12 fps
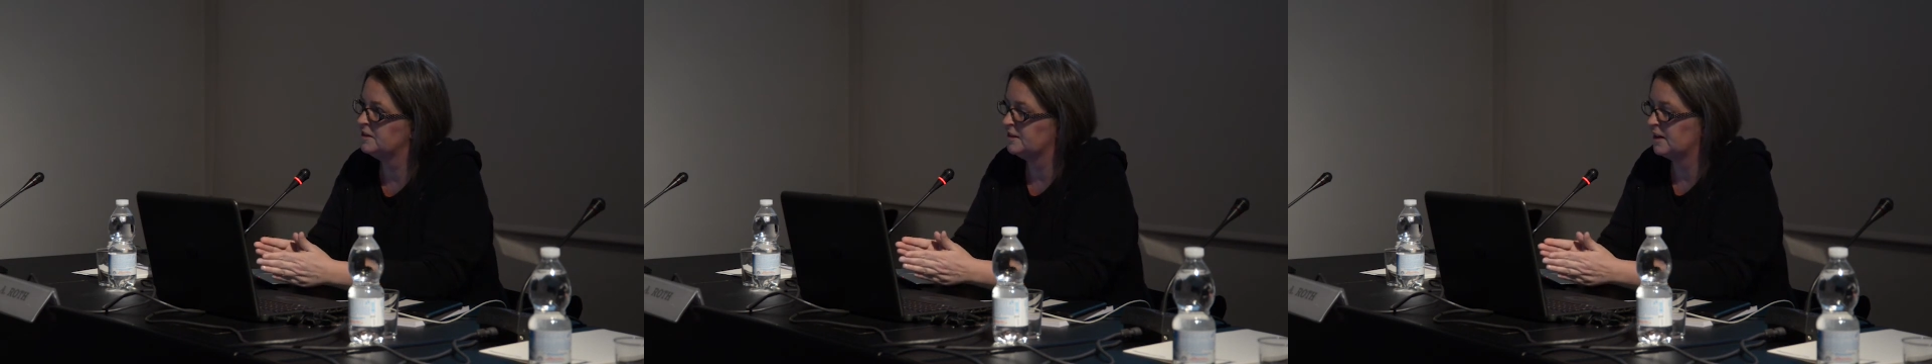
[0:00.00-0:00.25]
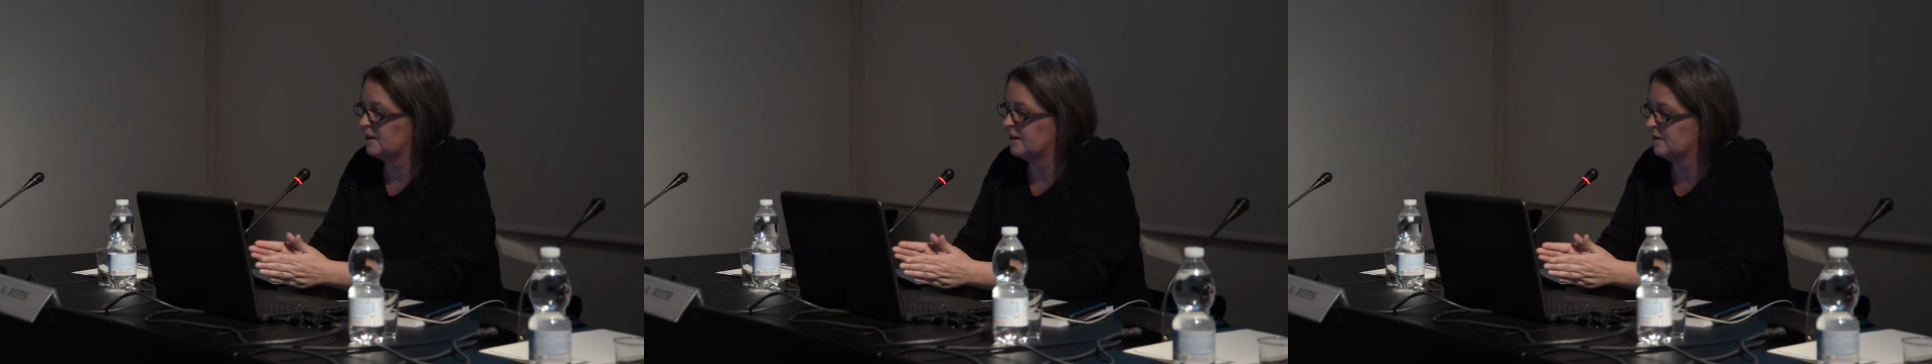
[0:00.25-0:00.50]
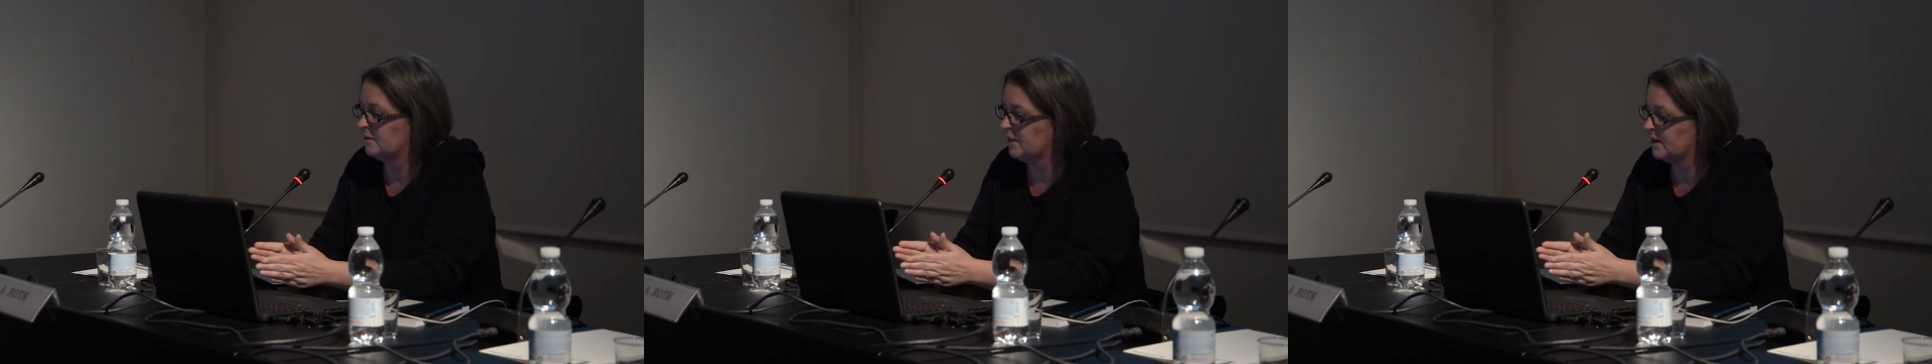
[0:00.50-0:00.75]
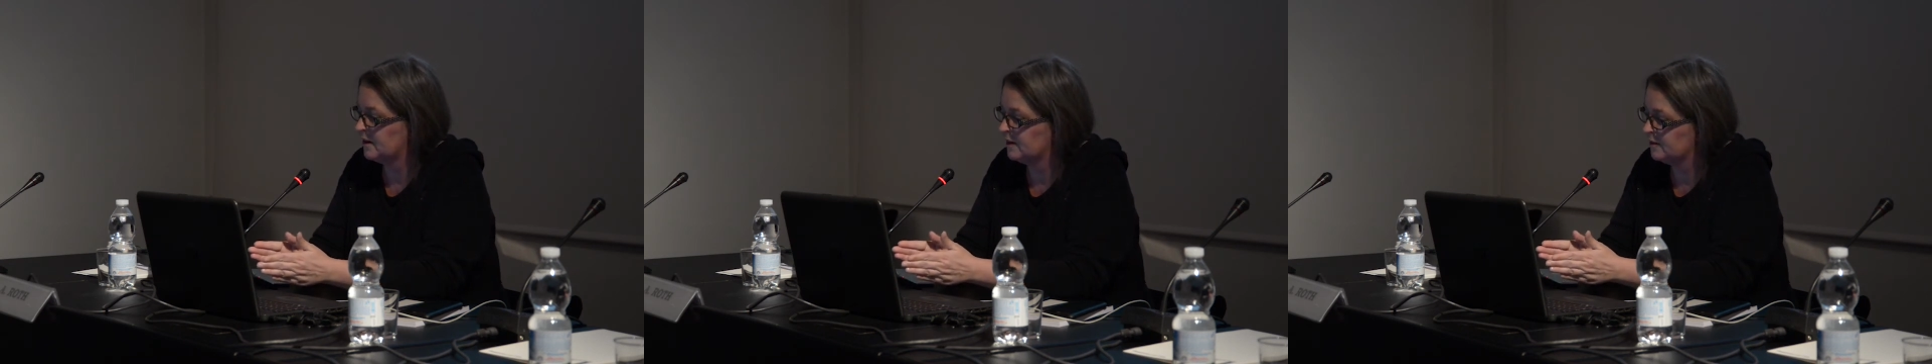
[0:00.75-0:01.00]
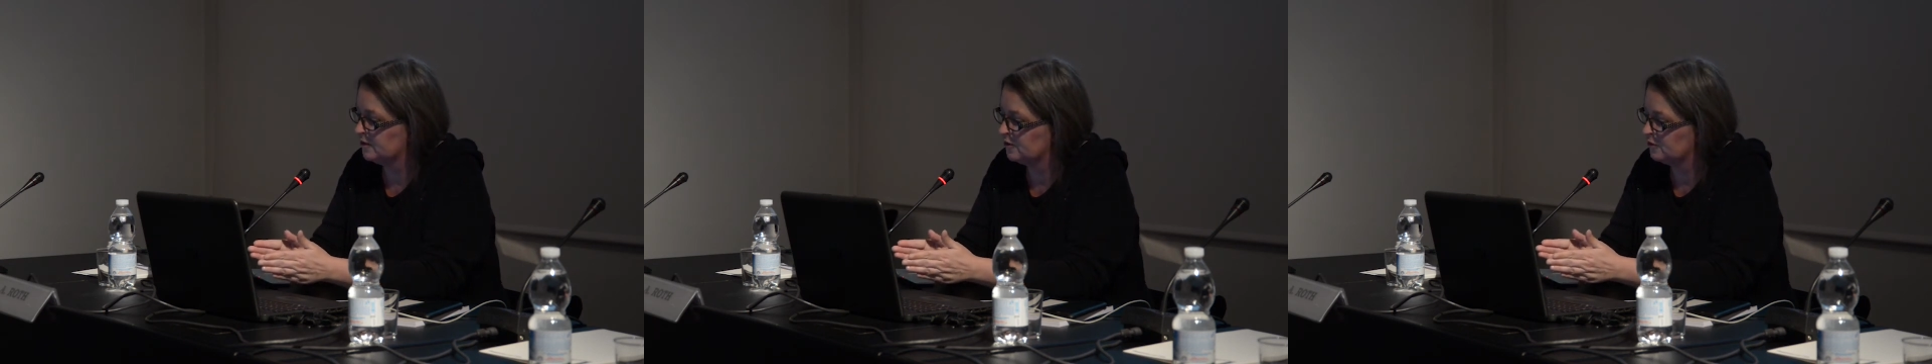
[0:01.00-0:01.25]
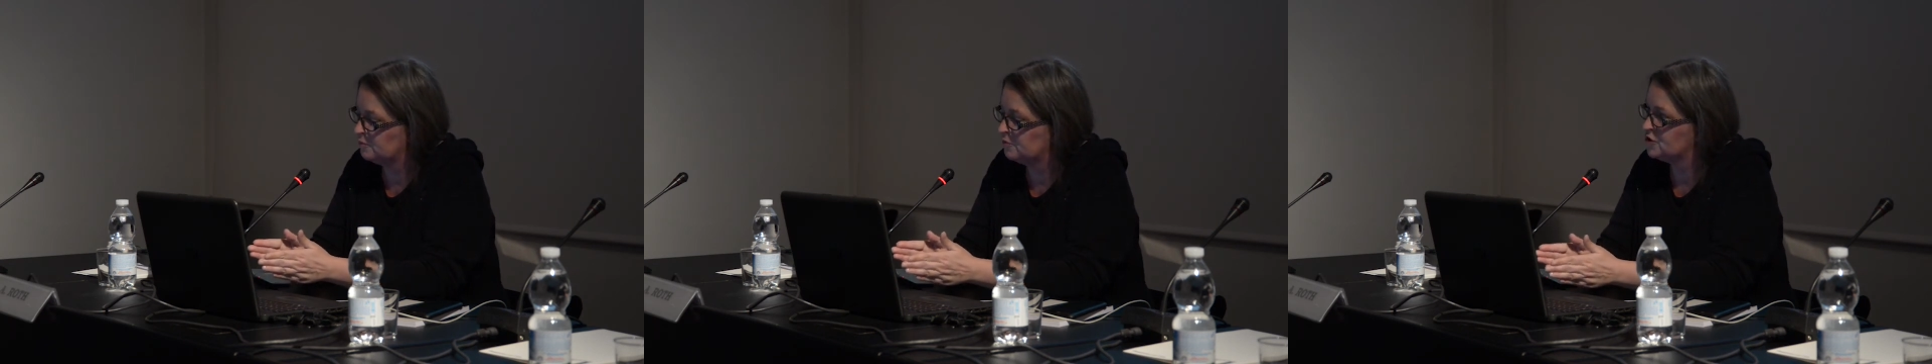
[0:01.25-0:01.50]
that are sort
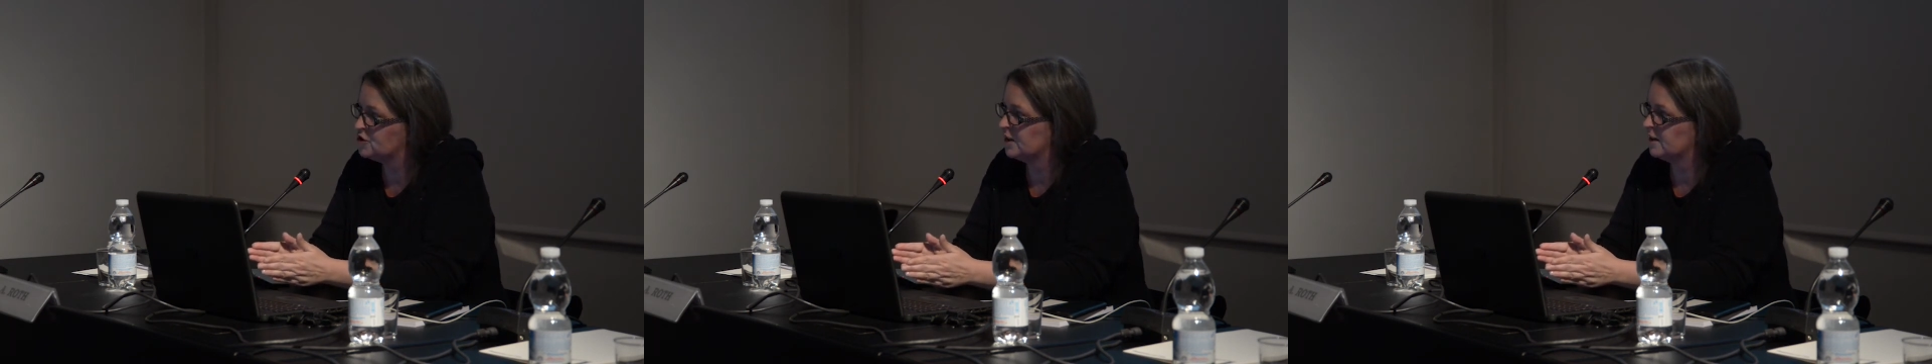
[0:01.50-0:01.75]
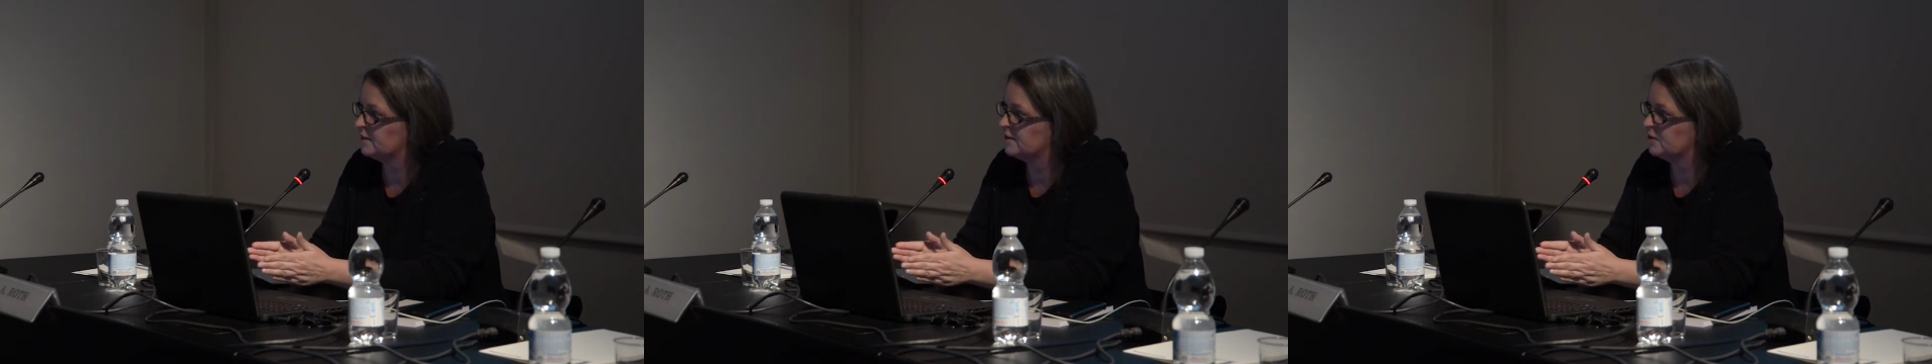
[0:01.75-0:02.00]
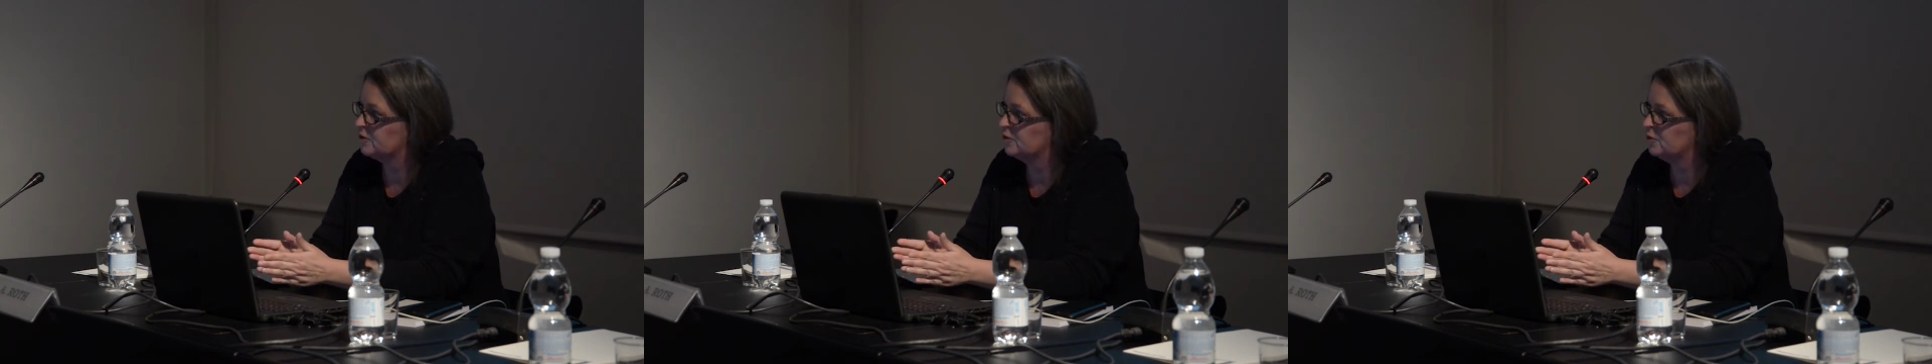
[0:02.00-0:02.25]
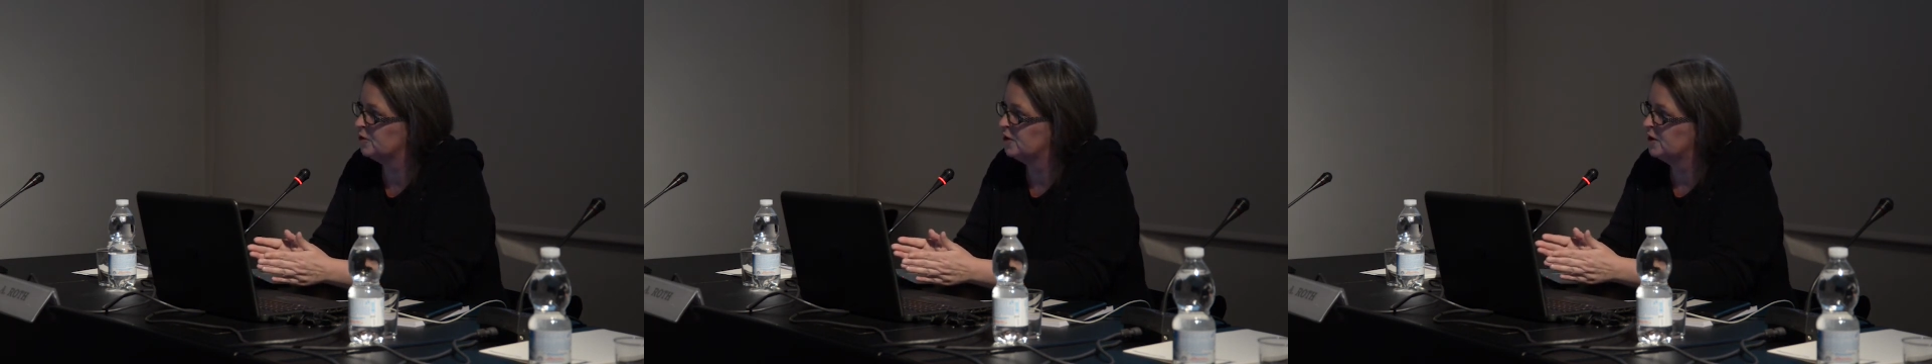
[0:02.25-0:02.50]
of pushing us to